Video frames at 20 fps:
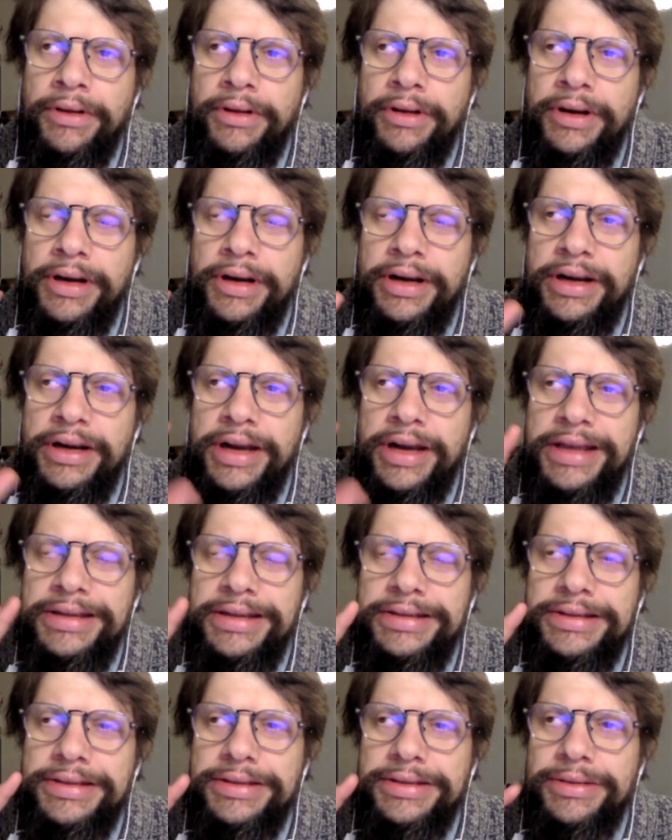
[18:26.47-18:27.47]

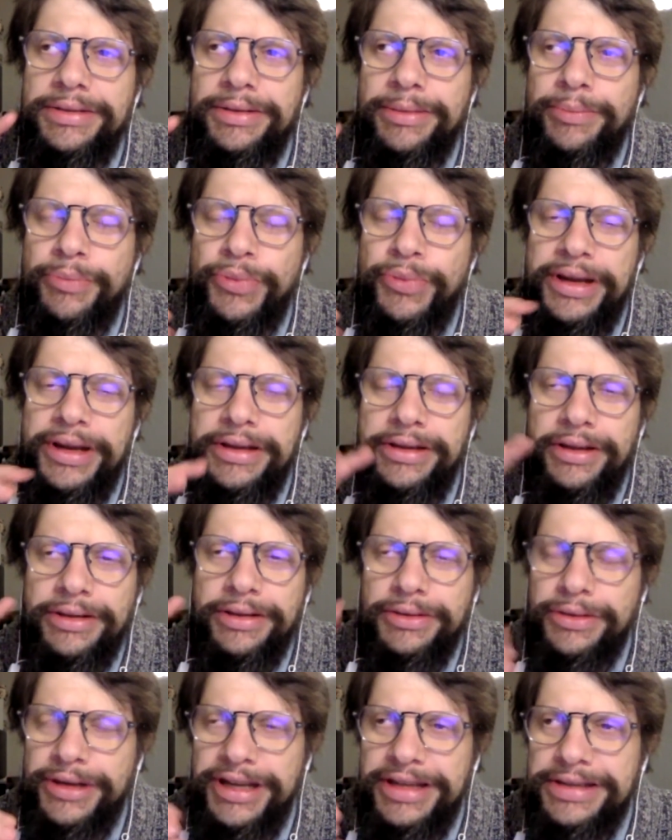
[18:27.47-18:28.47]
less
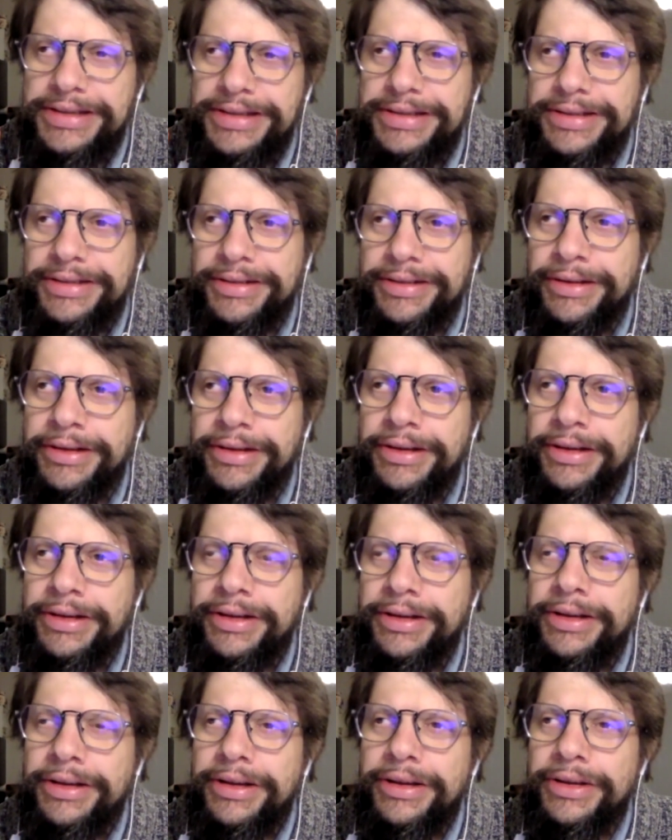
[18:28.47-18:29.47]
pregnant, less
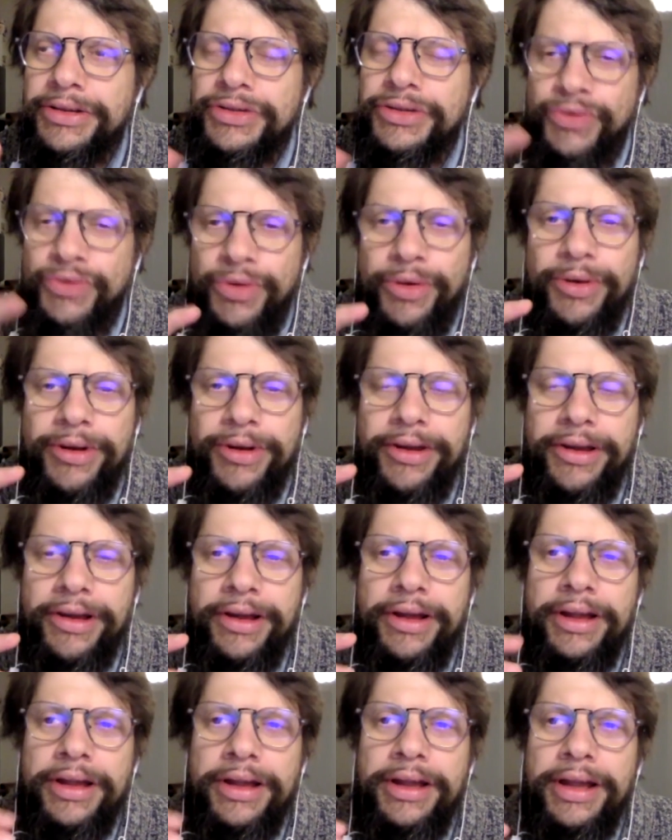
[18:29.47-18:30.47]
strong,
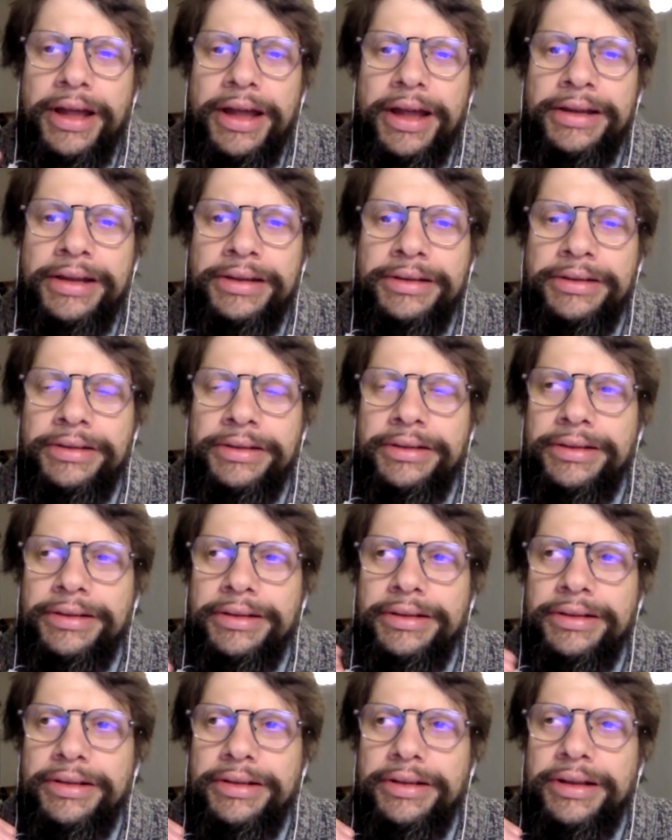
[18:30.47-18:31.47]
and yes.
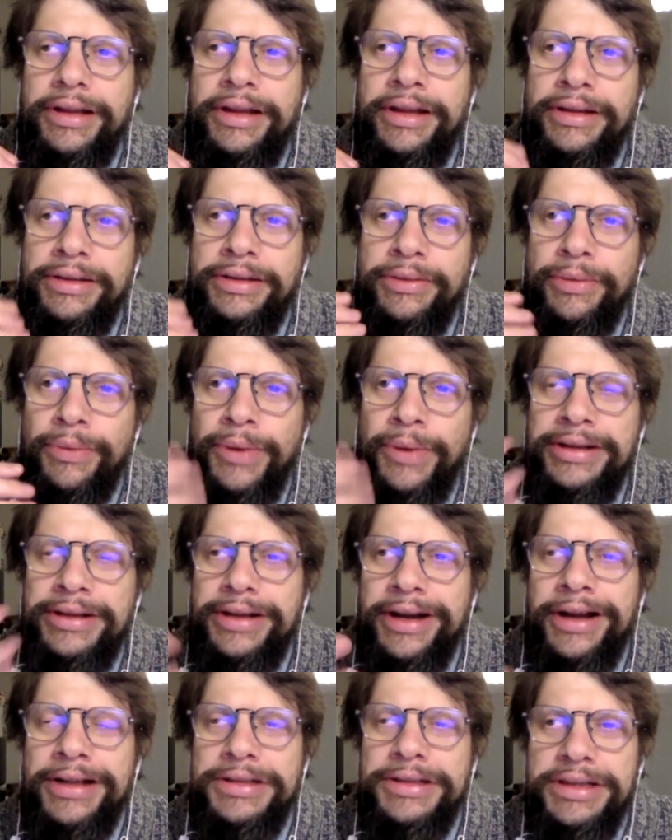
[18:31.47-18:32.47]
and what
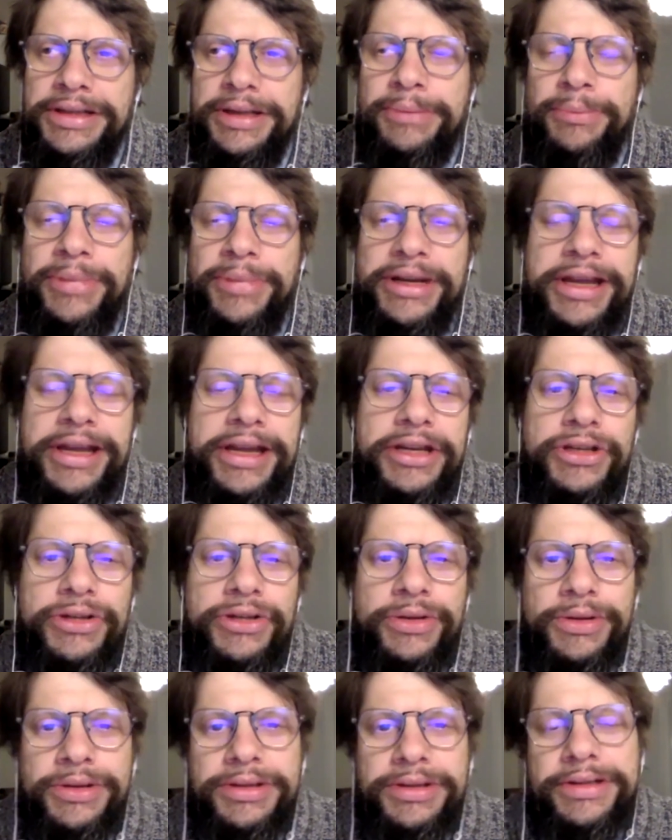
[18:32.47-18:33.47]
are the
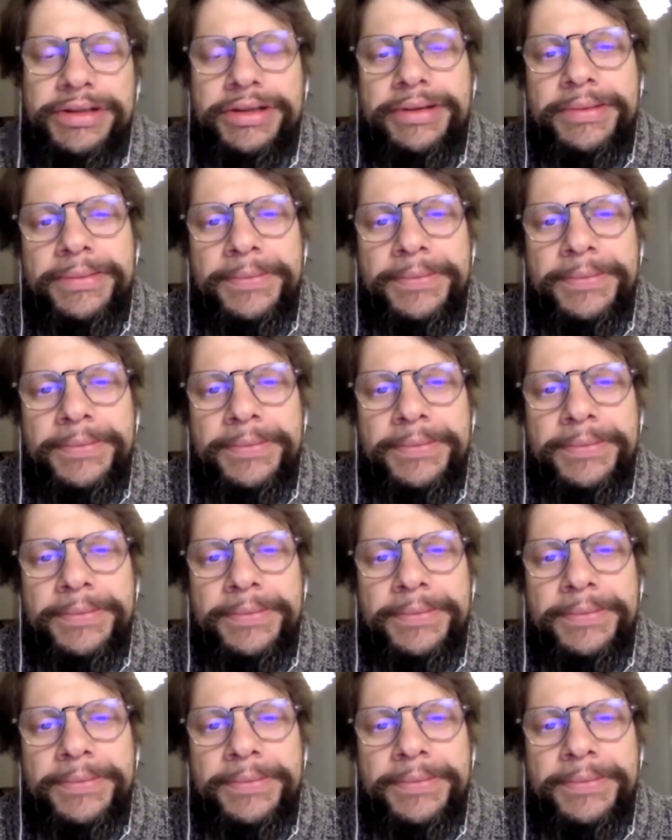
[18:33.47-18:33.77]
implications?